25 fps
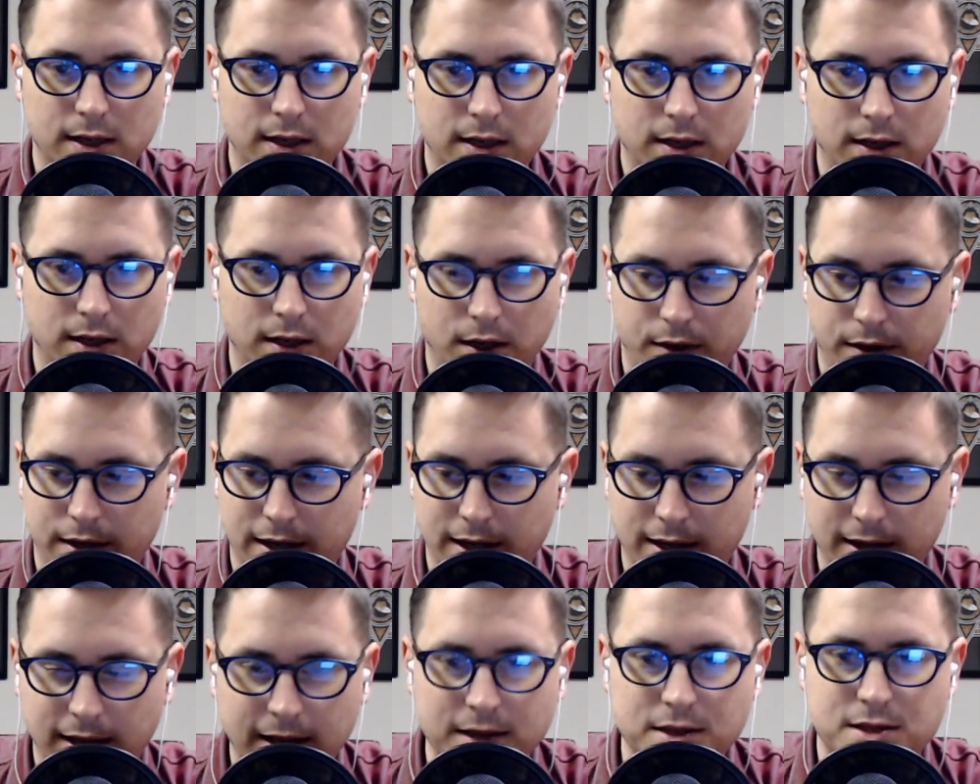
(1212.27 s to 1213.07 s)
you know, in
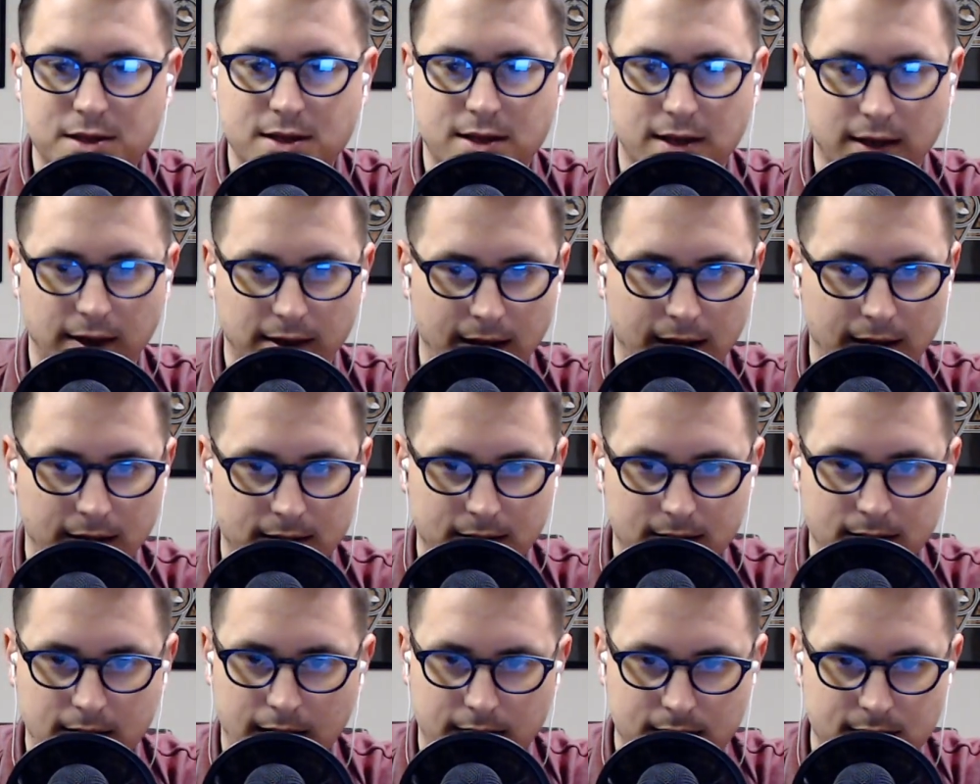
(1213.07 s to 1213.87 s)
an instant
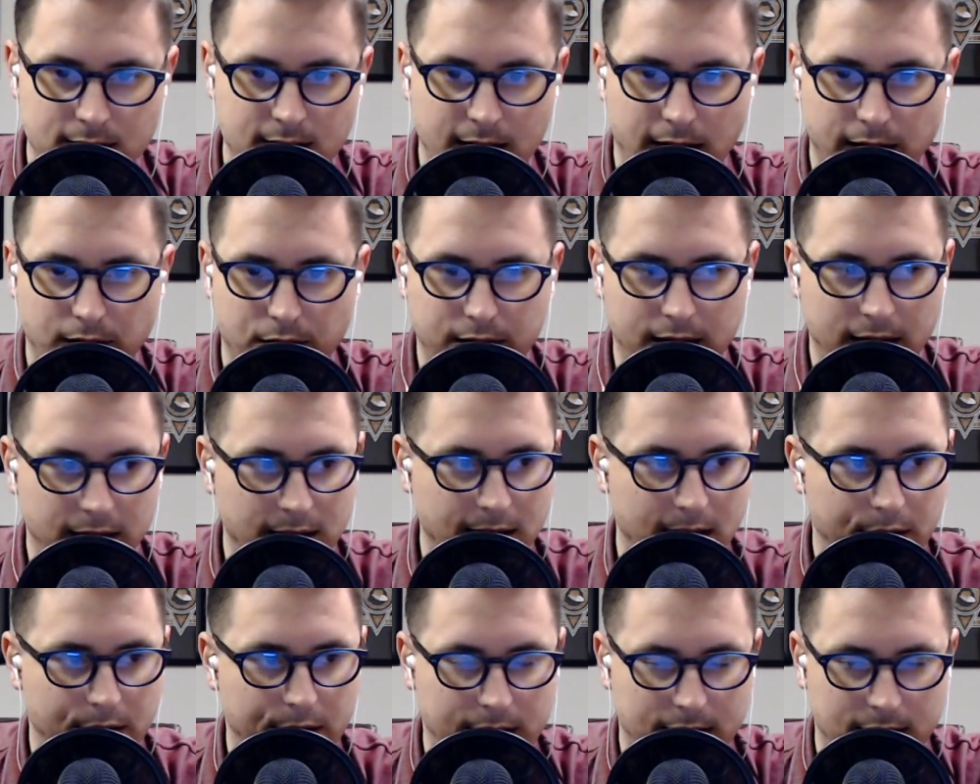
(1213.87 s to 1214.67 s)
and and say, okay,
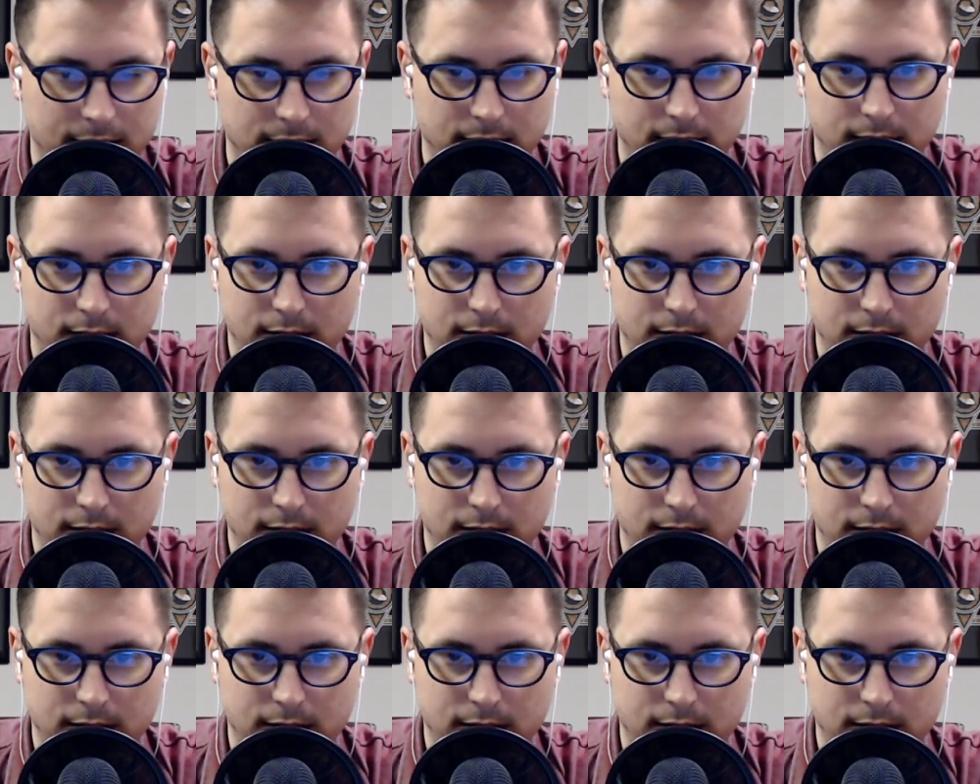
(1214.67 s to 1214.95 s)
now I can